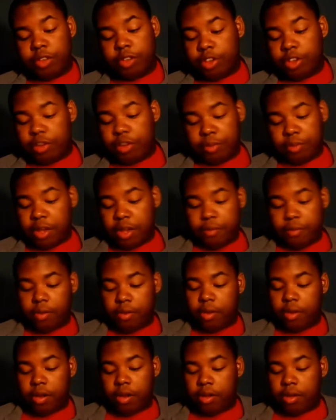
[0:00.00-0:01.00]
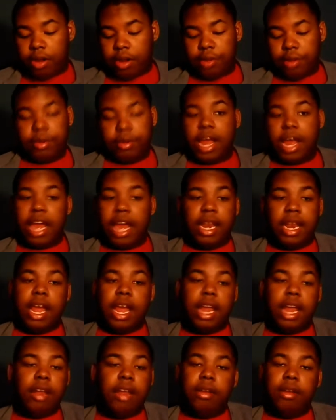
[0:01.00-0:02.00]
was just some stuff going on
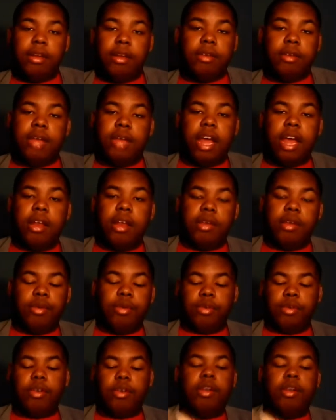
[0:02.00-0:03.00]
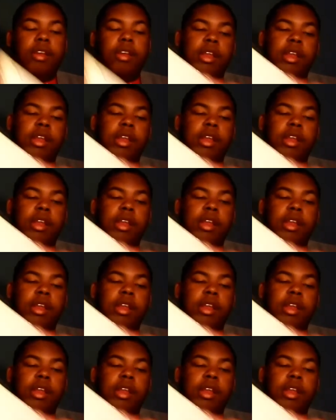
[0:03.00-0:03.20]
there. I don't know what was going